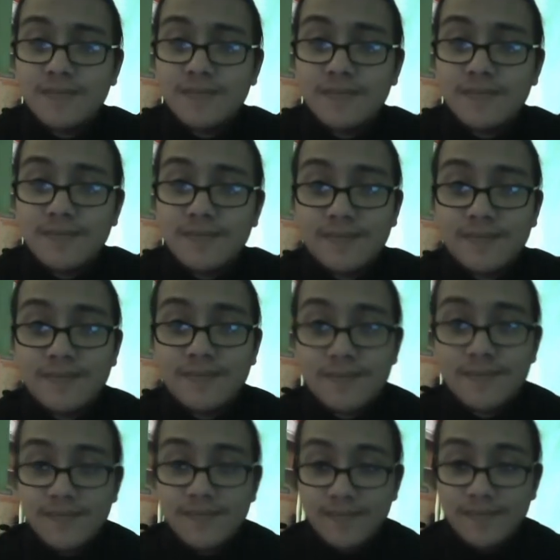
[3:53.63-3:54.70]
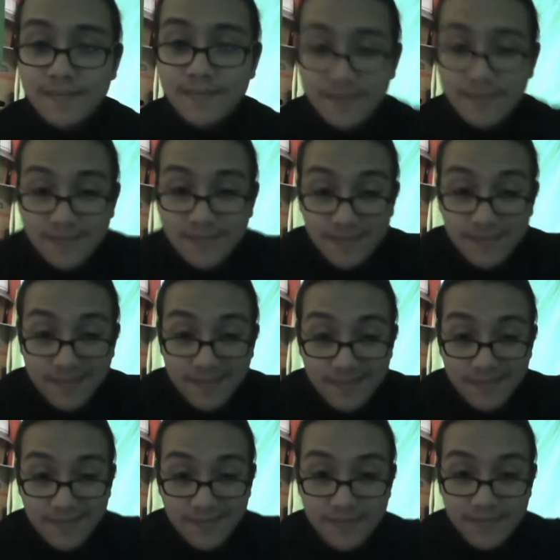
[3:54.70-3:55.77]

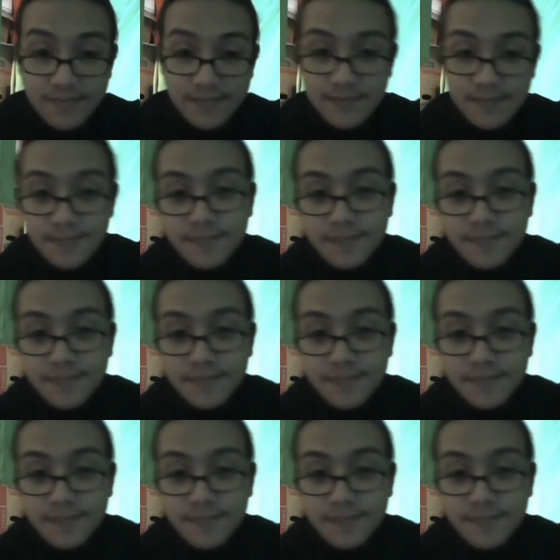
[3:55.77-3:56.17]
(no one is talking)